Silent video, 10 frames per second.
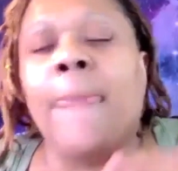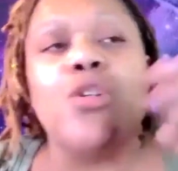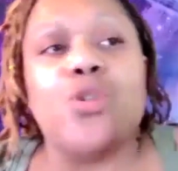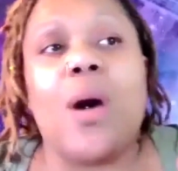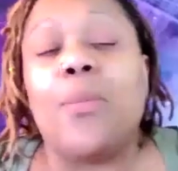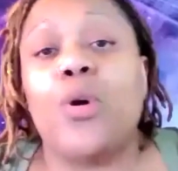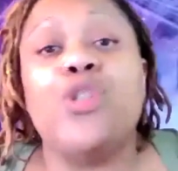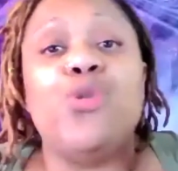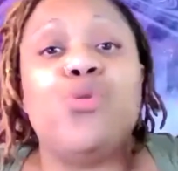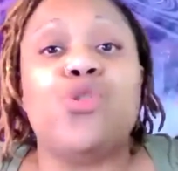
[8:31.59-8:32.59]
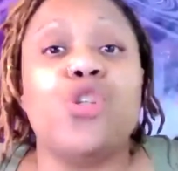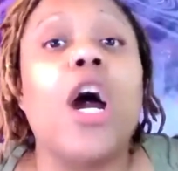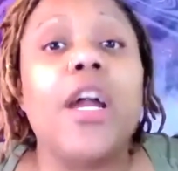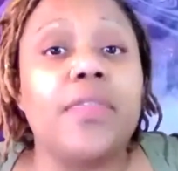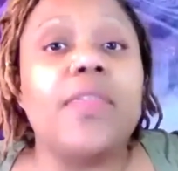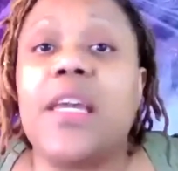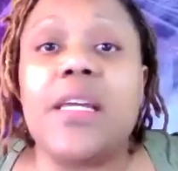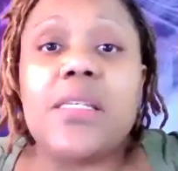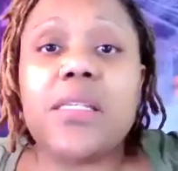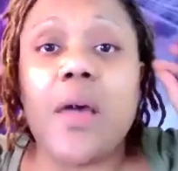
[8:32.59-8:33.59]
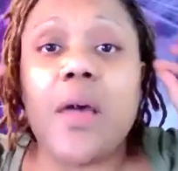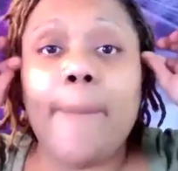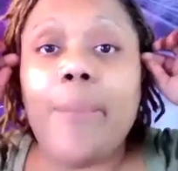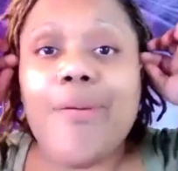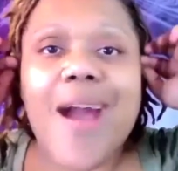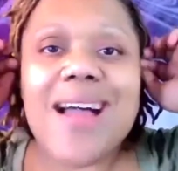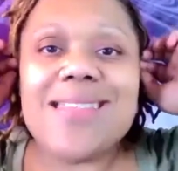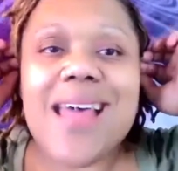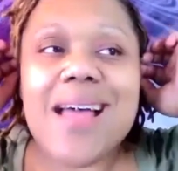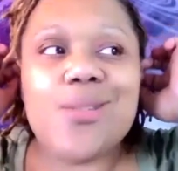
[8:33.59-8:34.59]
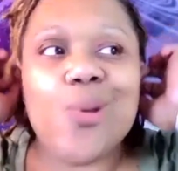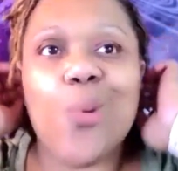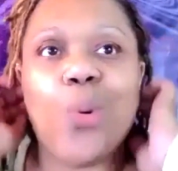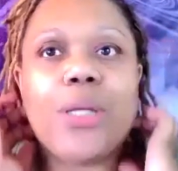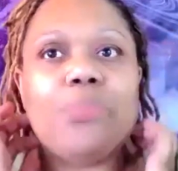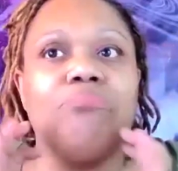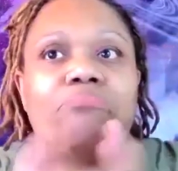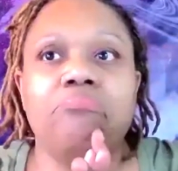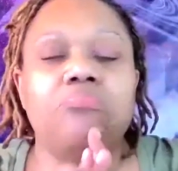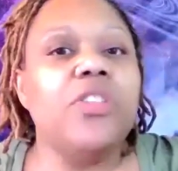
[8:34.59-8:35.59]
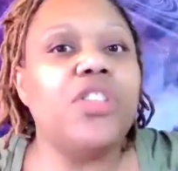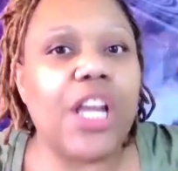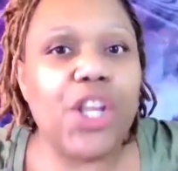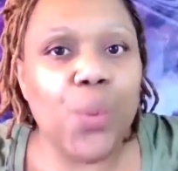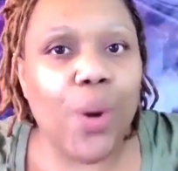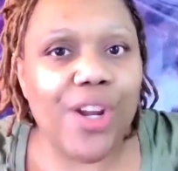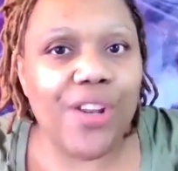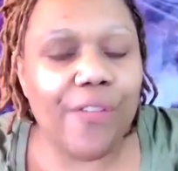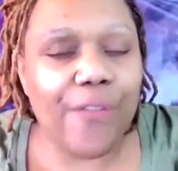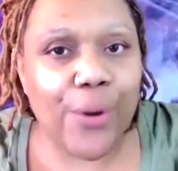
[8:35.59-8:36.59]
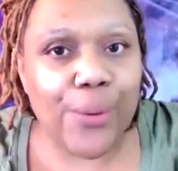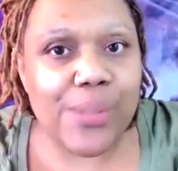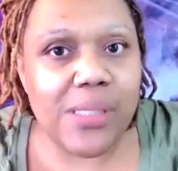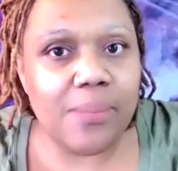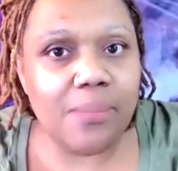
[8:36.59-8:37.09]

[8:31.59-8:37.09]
So I'm going to start this process on January the 1st.